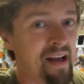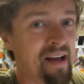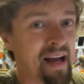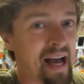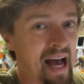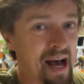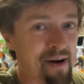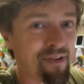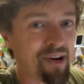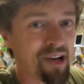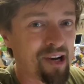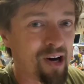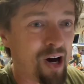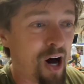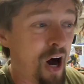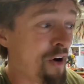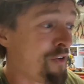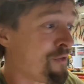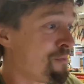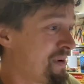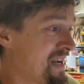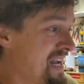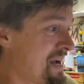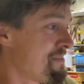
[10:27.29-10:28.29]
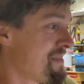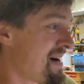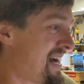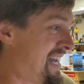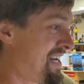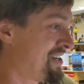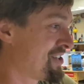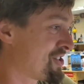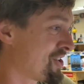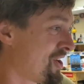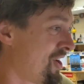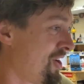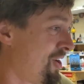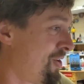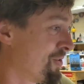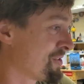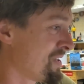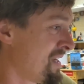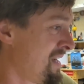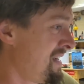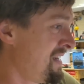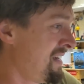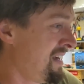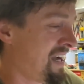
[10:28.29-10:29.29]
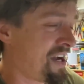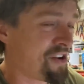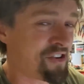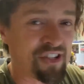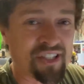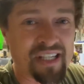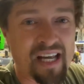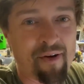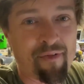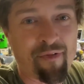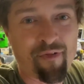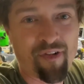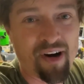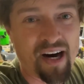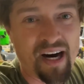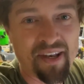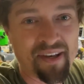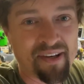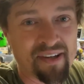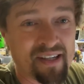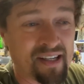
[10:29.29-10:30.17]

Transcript: have a laugh, be a man-child, and just have fun.